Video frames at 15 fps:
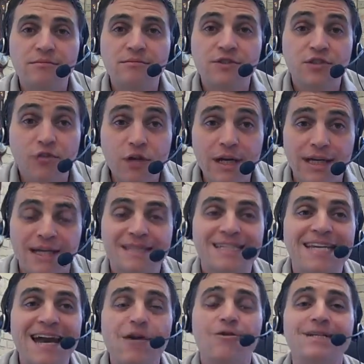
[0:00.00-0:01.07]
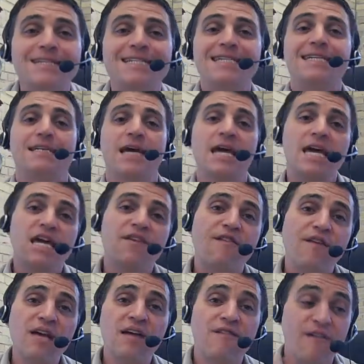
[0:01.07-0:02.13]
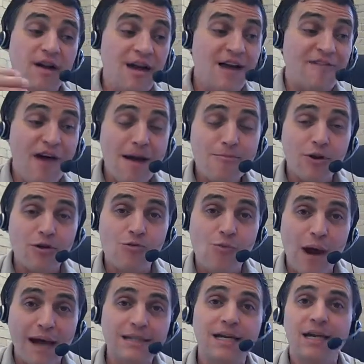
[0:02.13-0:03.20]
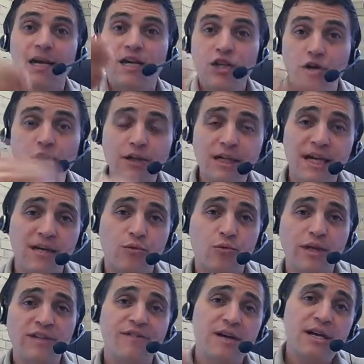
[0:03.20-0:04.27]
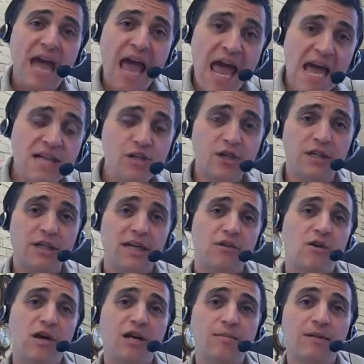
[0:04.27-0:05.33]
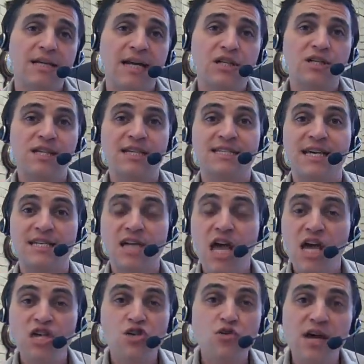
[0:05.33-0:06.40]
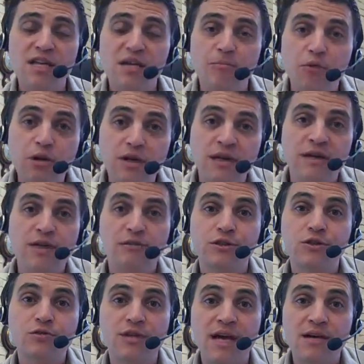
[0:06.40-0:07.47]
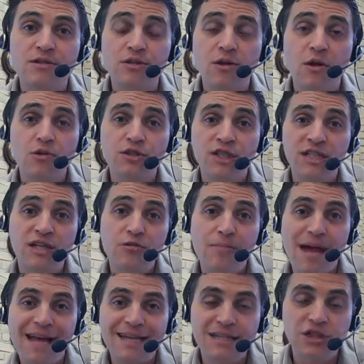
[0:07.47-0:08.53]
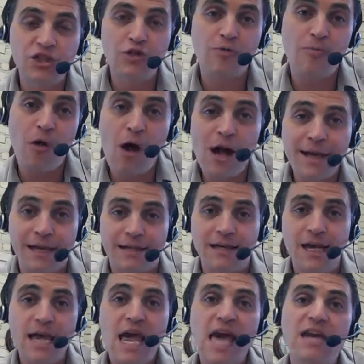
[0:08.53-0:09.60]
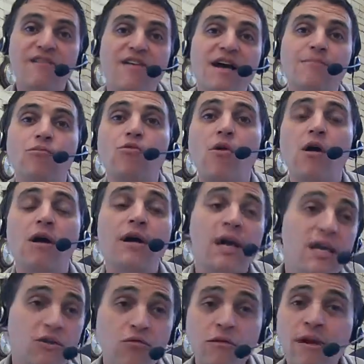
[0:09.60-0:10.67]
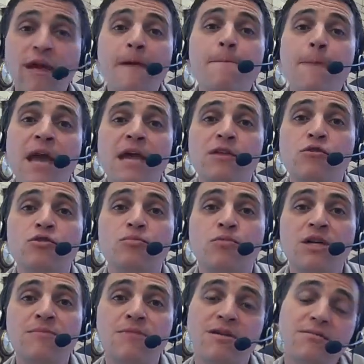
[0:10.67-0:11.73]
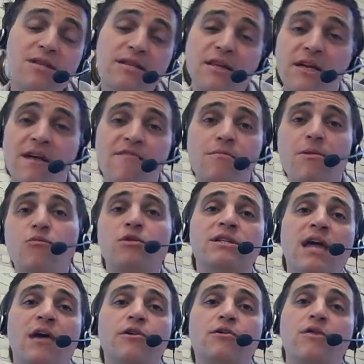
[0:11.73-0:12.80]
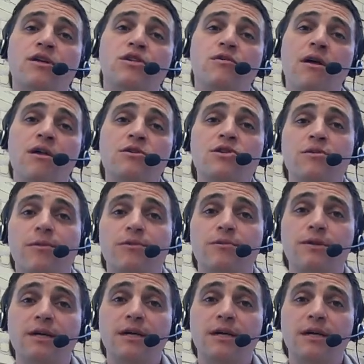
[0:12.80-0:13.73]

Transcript: It's free. It's guaranteed. If I'm correct, you're going to get a refund, and you're going to get documentation that says you get to put another $2,000 a year back into your pocket. And if I'm wrong, you can keep paying those premiums, and the government will tell you that you're eligible.